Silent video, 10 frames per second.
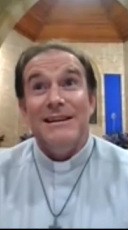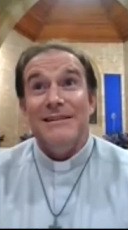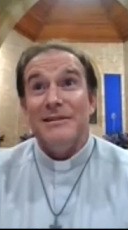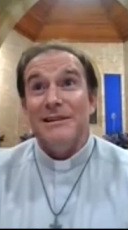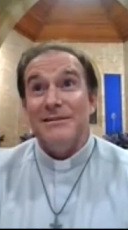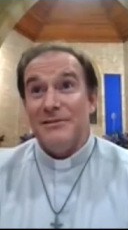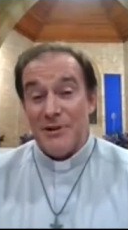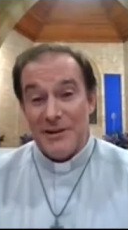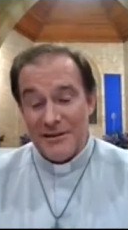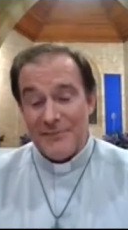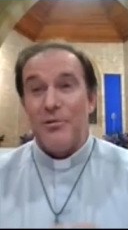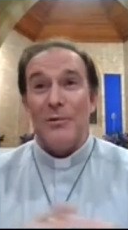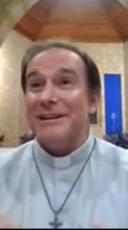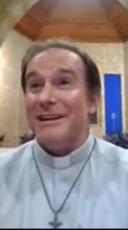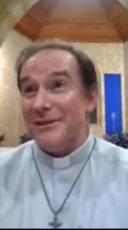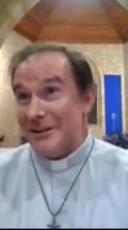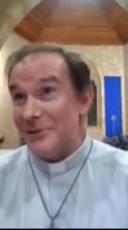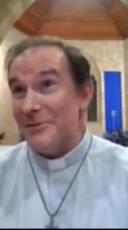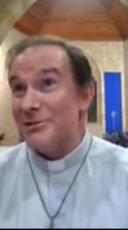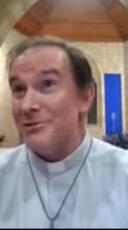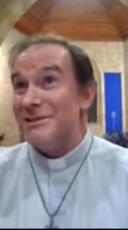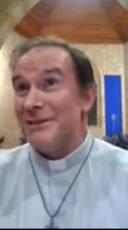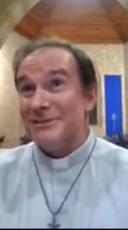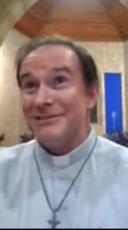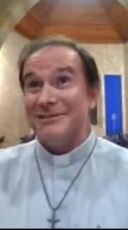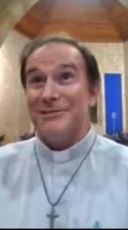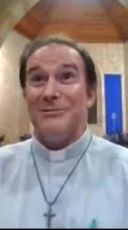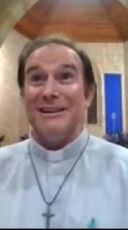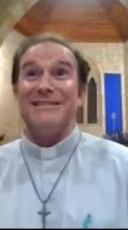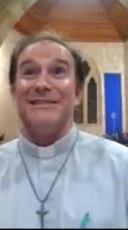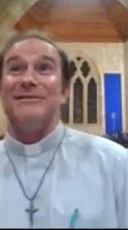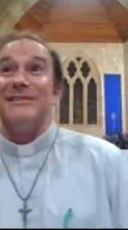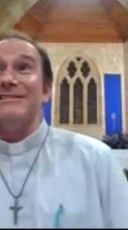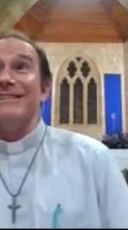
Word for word: He, he was very probably even a little bit too some, too much sometimes.